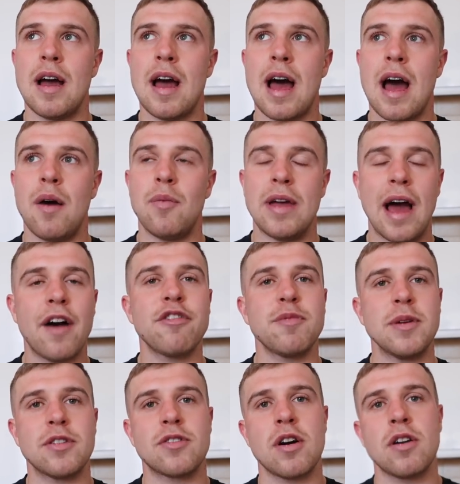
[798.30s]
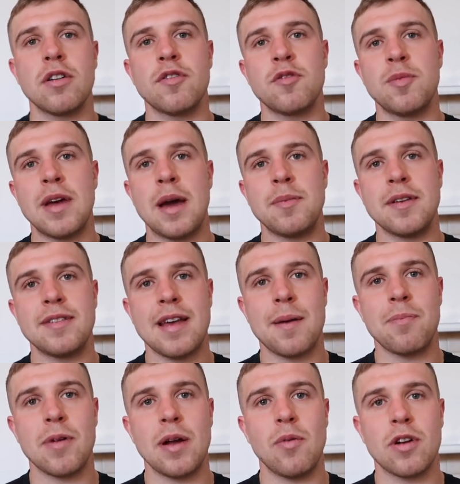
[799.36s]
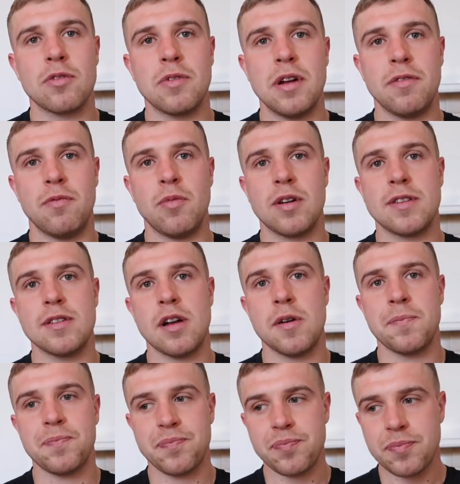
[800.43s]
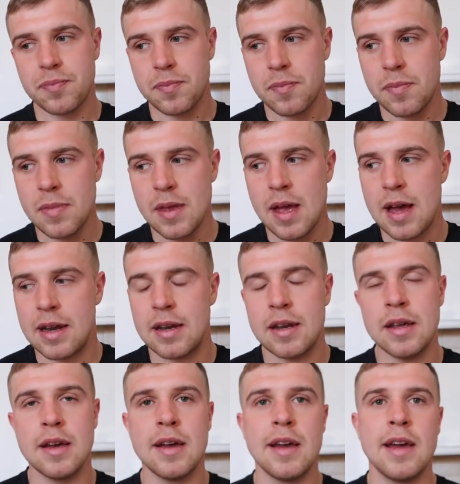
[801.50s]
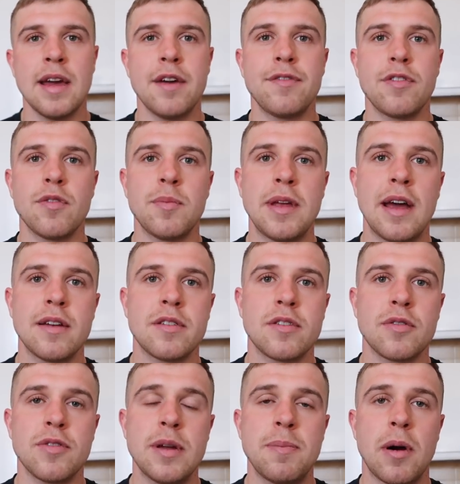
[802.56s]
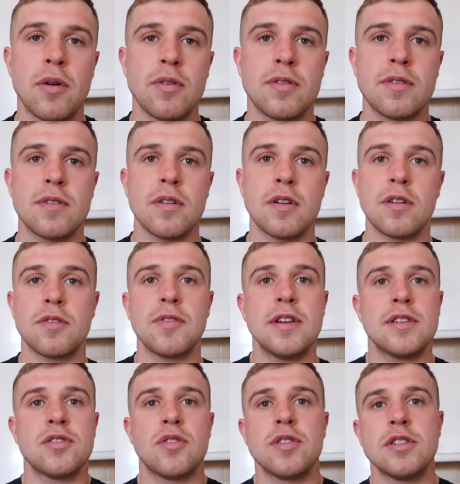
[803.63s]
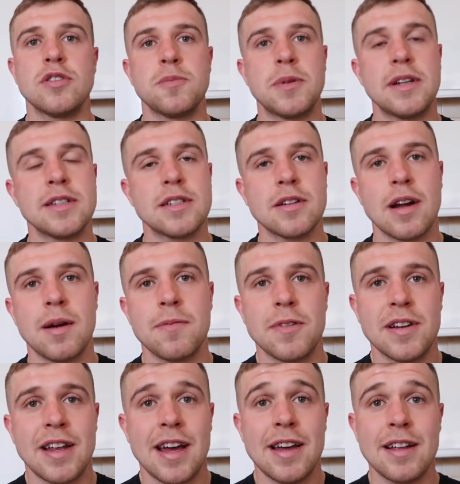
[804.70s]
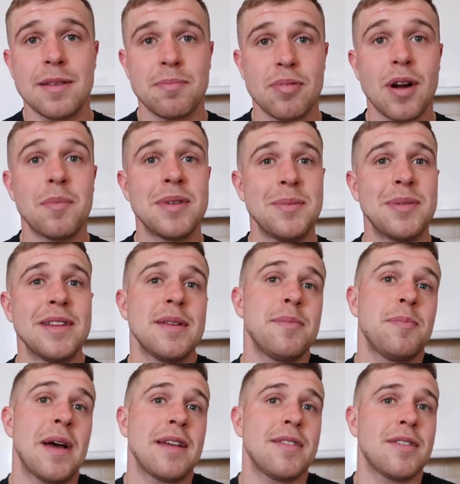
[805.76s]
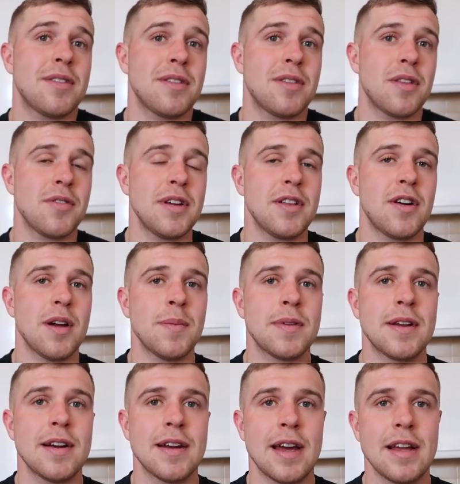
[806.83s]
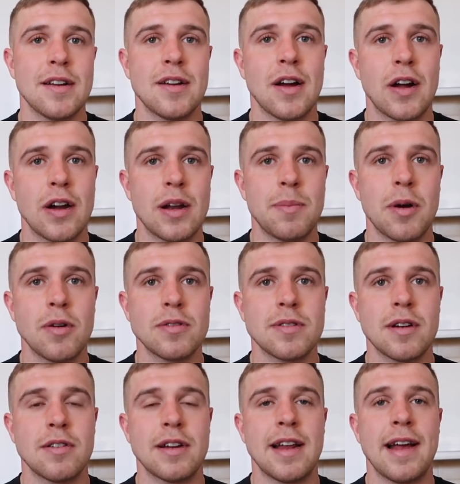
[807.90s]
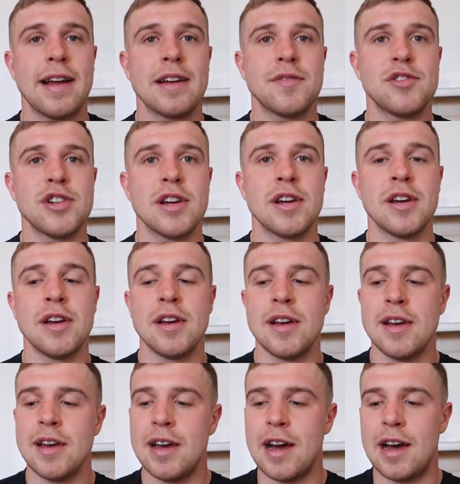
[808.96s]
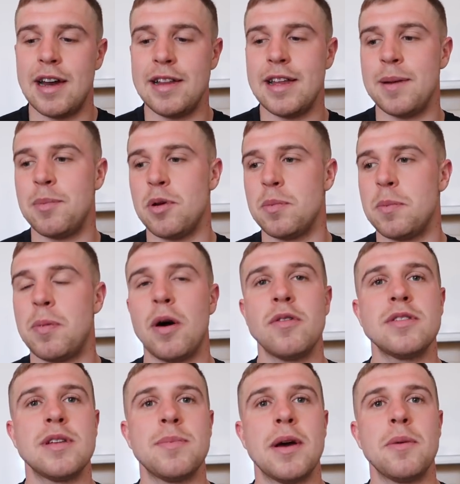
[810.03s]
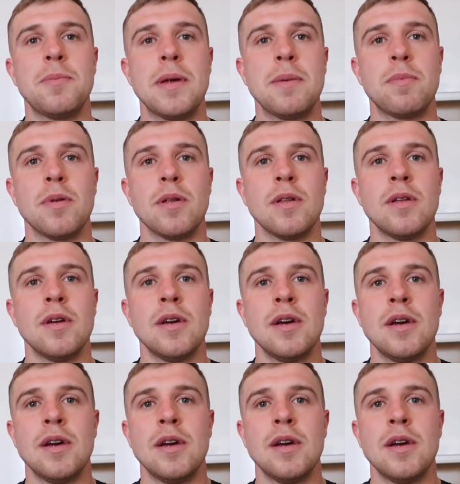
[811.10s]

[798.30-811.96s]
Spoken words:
have to be strong enough to be able to separate what's real from what's not. And if somebody has 3 posts or 3 stories up on Instagram for the day, it's probably been the best 3 times of their day. They're not going to post a lot of negative shit. And I did put up a post about people